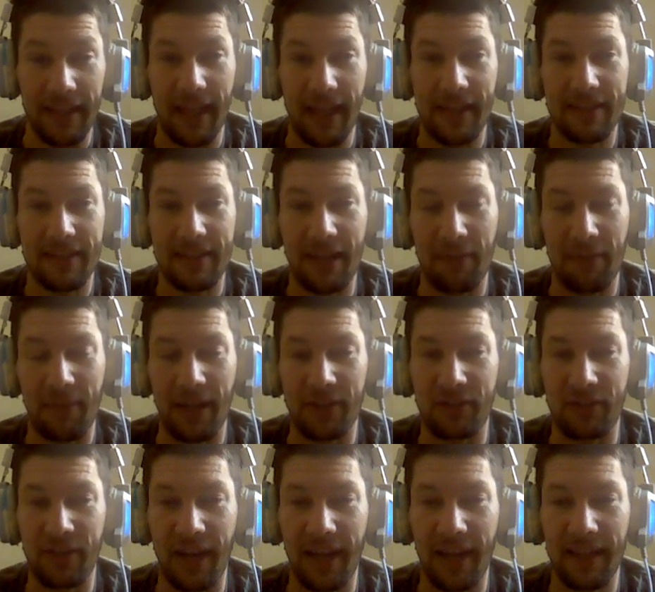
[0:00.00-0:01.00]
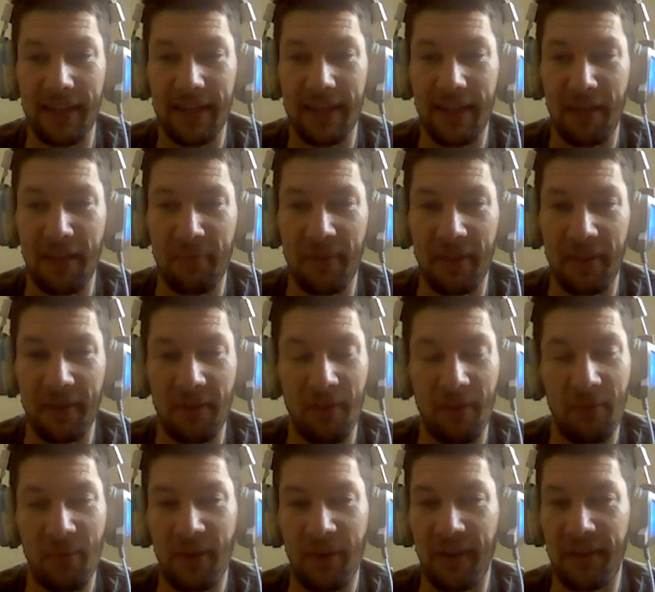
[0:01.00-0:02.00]
Last time I dragged the damn thing to
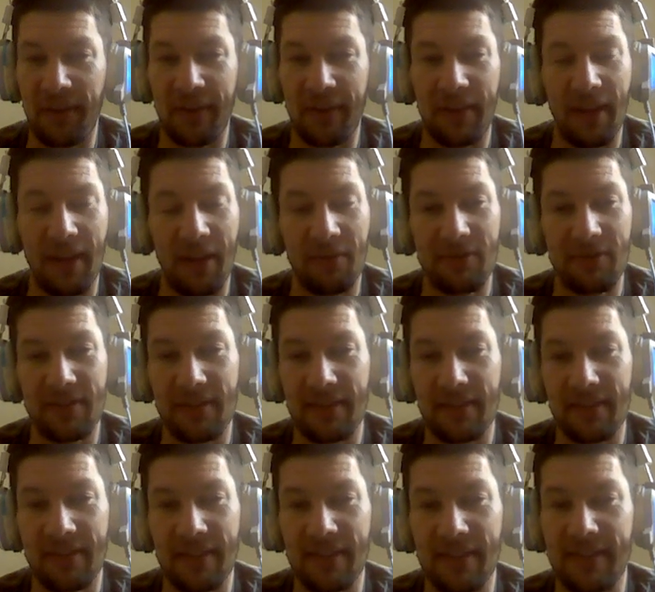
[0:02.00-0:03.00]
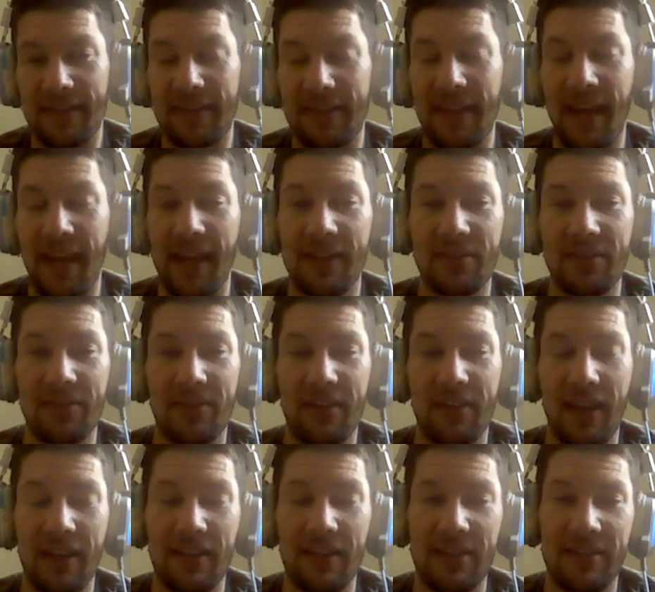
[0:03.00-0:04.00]
the water, and that was a disaster.
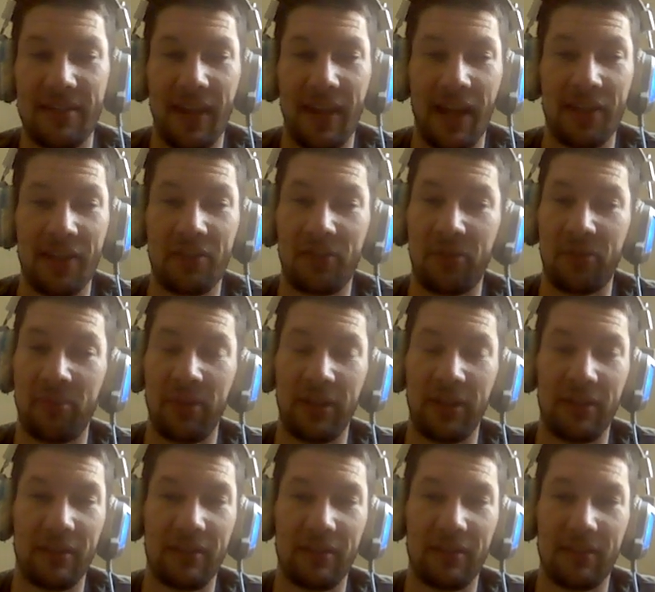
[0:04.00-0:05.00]
Not a disaster, but